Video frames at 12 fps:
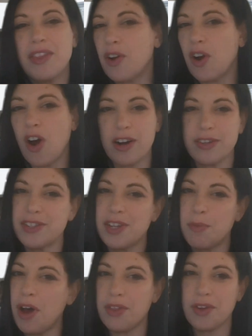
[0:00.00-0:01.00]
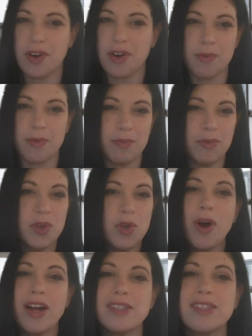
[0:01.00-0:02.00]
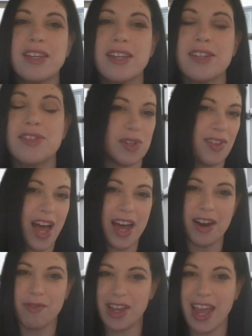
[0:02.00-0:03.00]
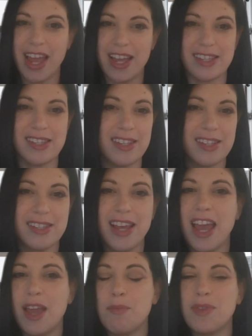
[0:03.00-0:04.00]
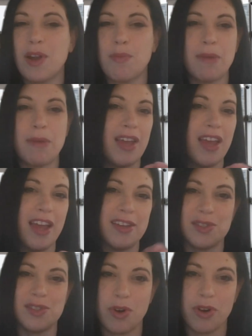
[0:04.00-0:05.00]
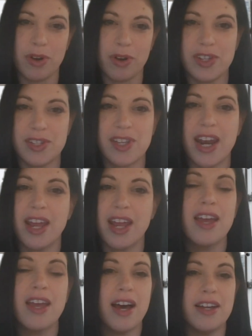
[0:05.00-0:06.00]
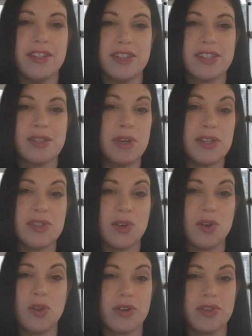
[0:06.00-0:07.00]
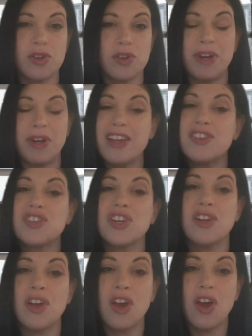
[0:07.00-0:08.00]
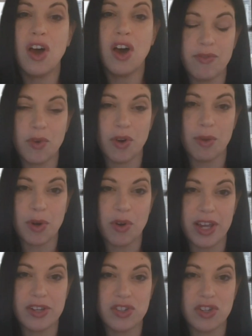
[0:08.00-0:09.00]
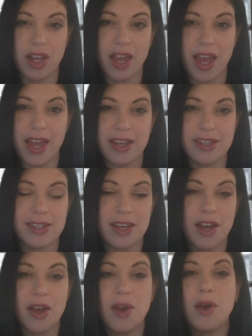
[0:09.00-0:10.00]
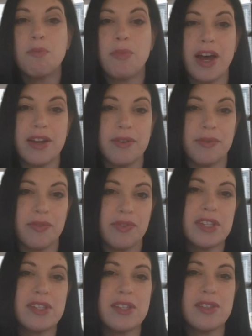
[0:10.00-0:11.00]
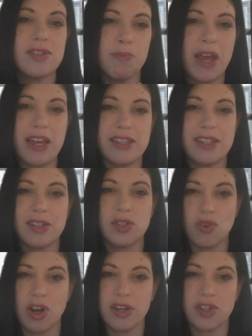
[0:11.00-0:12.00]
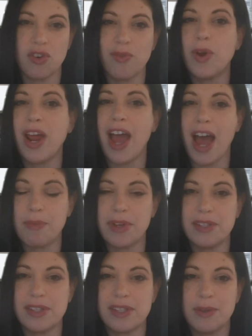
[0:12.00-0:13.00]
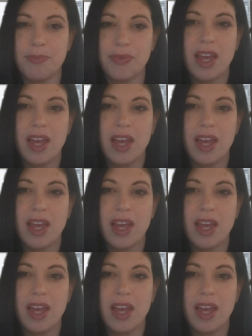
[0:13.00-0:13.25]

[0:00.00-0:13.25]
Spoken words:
There are some other nuances. Not every case is the same. There might be cases where you're just getting a dismissal or termination of your immigration case. But this is the basic structure of what happens.